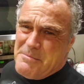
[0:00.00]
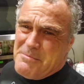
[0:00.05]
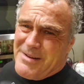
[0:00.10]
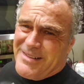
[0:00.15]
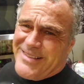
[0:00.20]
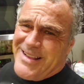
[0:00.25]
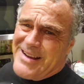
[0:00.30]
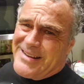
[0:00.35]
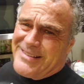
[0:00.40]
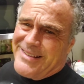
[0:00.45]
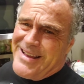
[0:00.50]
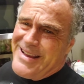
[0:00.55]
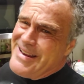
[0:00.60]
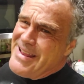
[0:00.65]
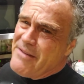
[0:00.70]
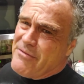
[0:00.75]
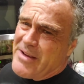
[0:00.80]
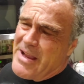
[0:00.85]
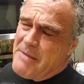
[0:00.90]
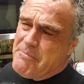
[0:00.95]
But luckily I
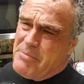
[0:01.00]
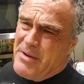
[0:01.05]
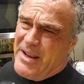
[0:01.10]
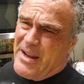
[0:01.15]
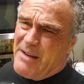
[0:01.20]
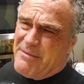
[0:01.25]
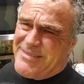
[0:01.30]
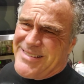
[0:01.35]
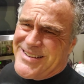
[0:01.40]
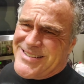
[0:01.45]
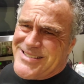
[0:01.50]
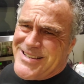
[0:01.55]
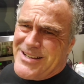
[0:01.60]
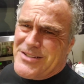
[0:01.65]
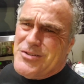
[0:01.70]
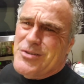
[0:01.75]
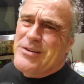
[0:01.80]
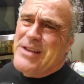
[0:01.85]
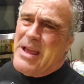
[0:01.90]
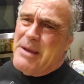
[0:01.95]
never got beat up because I
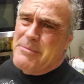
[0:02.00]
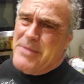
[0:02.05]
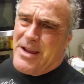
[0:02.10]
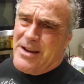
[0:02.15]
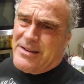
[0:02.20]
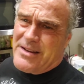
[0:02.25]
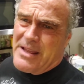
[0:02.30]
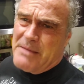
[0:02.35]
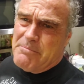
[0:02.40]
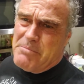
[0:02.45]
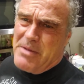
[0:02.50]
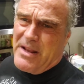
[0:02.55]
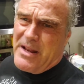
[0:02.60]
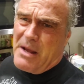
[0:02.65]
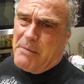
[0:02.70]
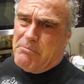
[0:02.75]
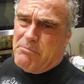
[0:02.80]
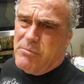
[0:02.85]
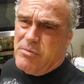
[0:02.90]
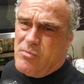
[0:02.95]
uh, was too damn young to get beat up.